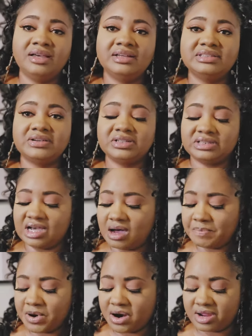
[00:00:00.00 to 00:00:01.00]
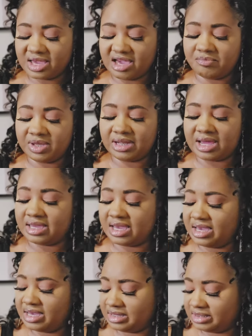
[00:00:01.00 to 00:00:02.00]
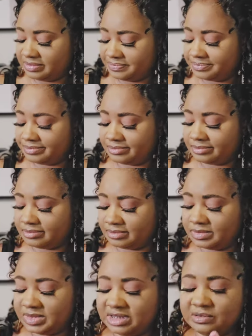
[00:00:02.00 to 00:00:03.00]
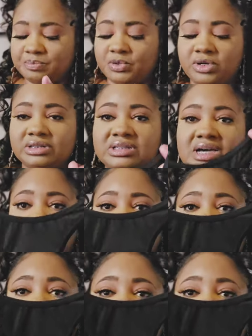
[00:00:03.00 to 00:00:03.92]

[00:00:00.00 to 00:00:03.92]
So the top part gave me like a sports top.